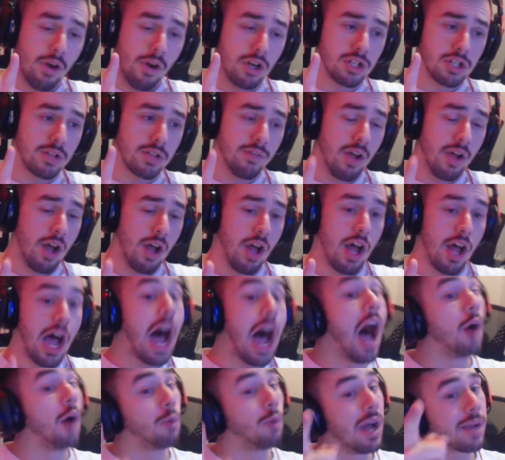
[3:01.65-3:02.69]
First of all,
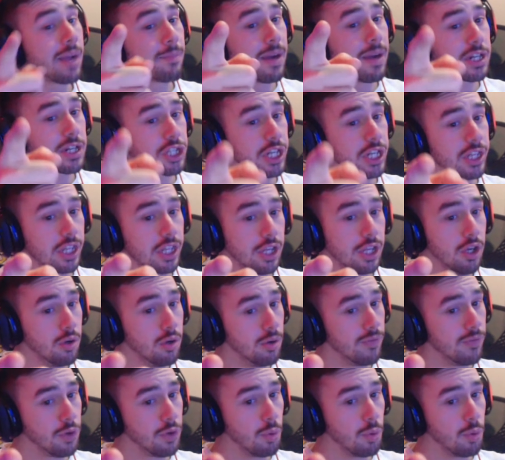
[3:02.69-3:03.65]
I'll whack my shit to you if you